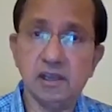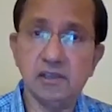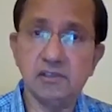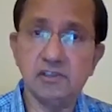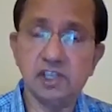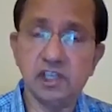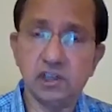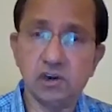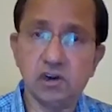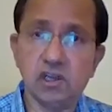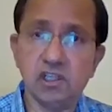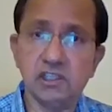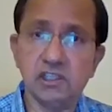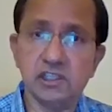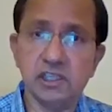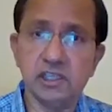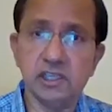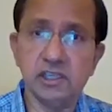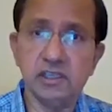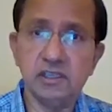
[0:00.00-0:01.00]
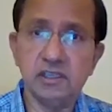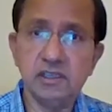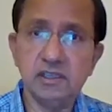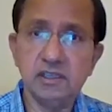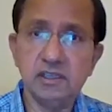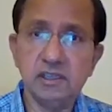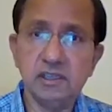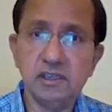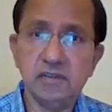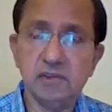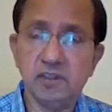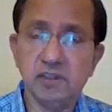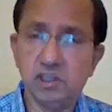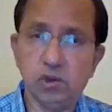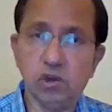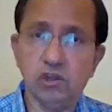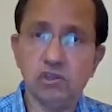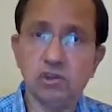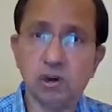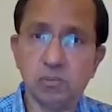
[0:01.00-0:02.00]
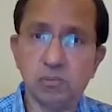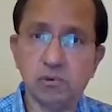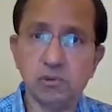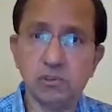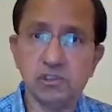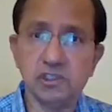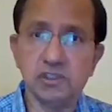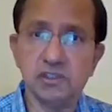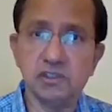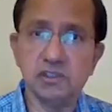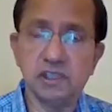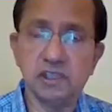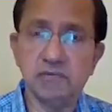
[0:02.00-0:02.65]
synchronously with your thought process.